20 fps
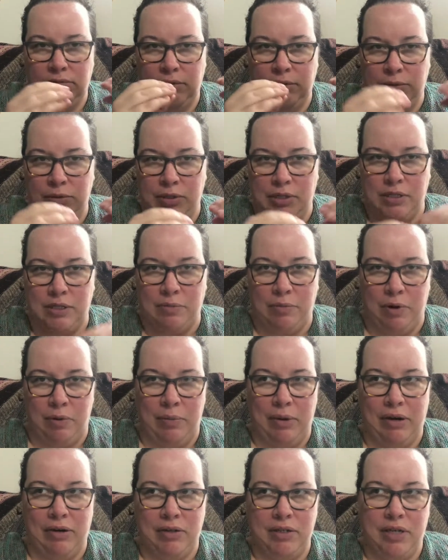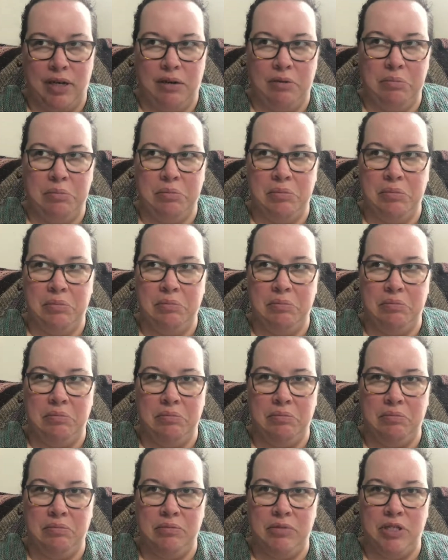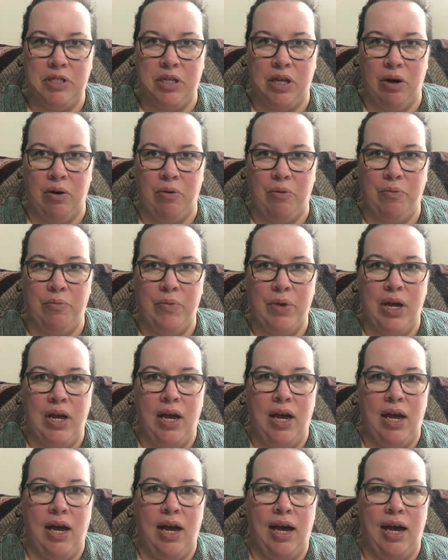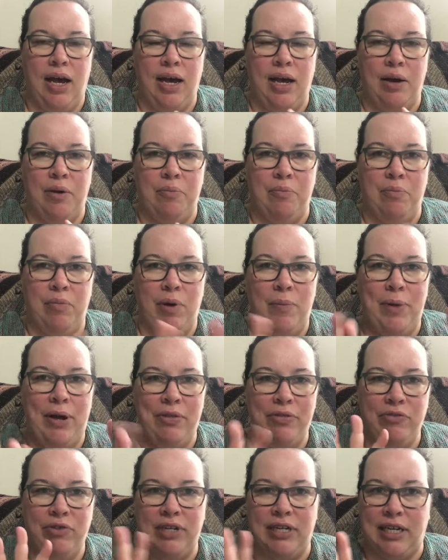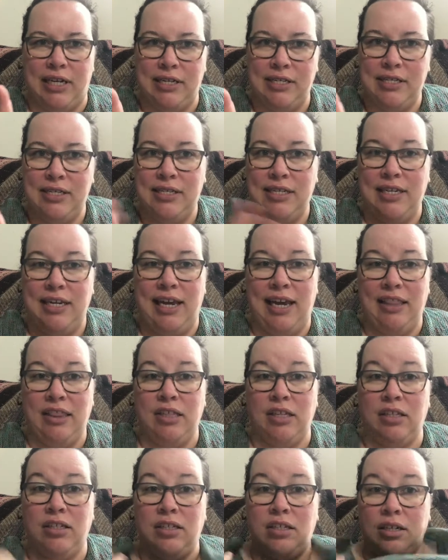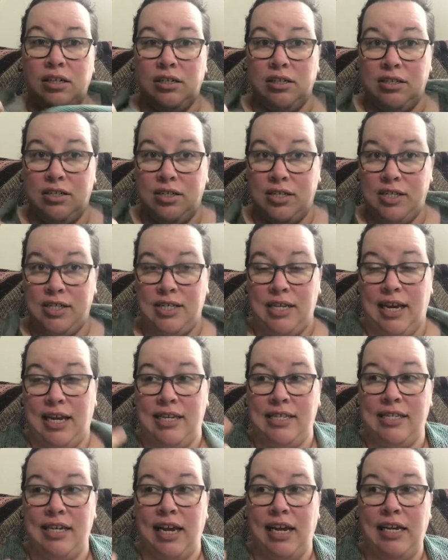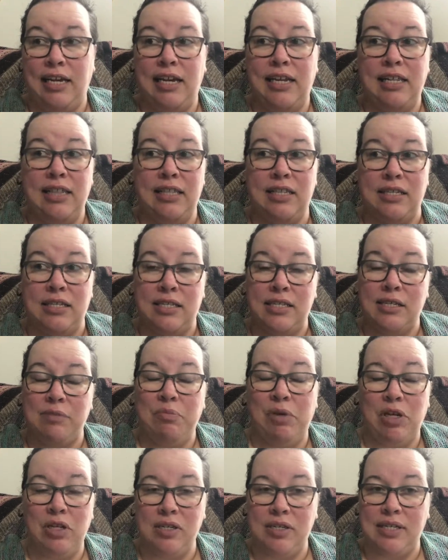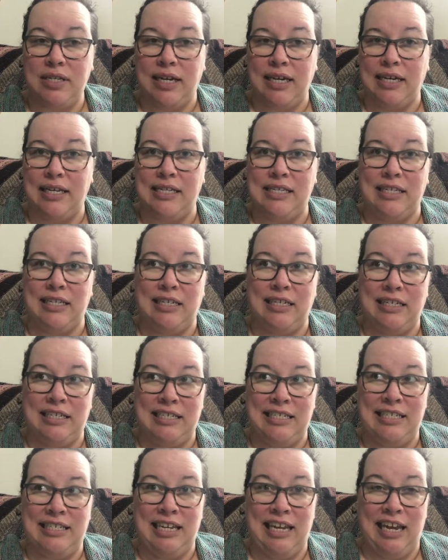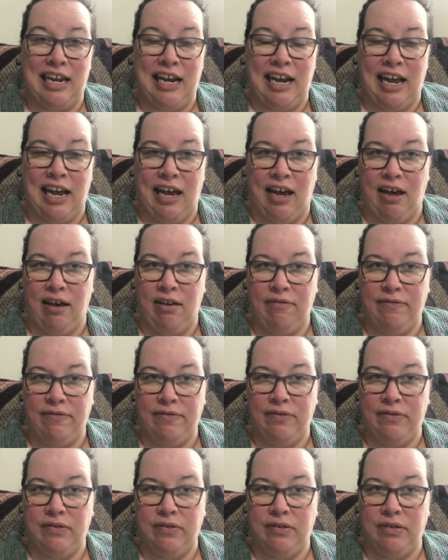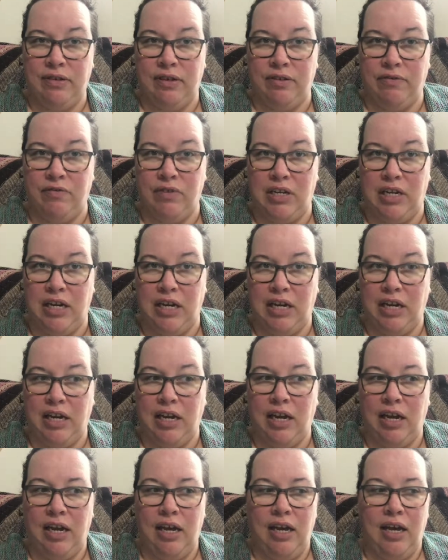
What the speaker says: was a small amount of time. So, about 3 days to knit the large size. I knit the small size in a day and a half of knitting.